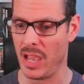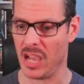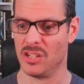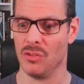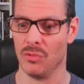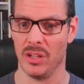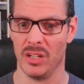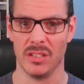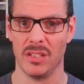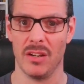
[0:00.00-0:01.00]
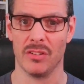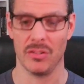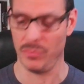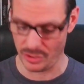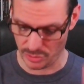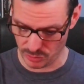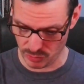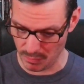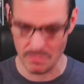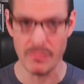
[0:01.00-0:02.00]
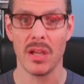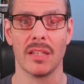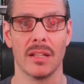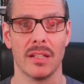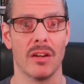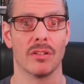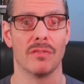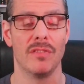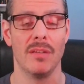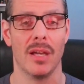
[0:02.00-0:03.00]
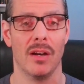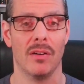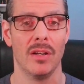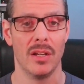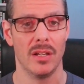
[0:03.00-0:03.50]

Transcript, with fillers: action oriented character and we'll just make that character female,